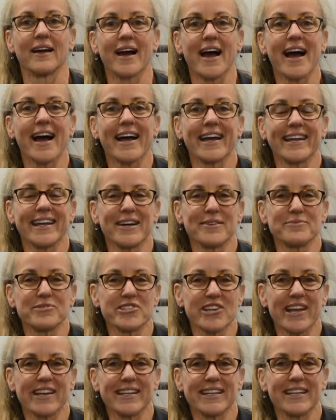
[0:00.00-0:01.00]
Hi, I'm
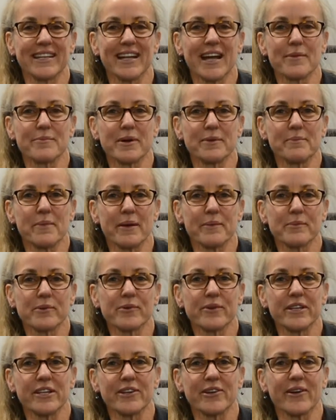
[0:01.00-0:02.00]
Jenni and I'm a
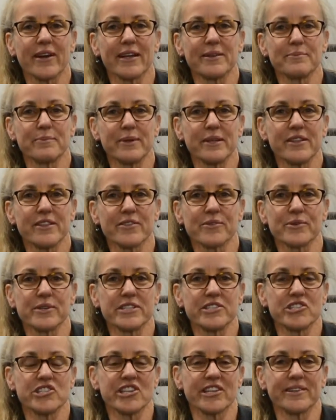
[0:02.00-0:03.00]
member here at B3
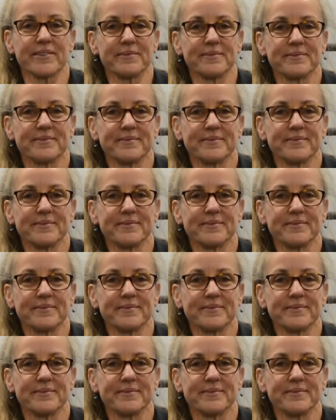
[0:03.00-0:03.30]
Gym.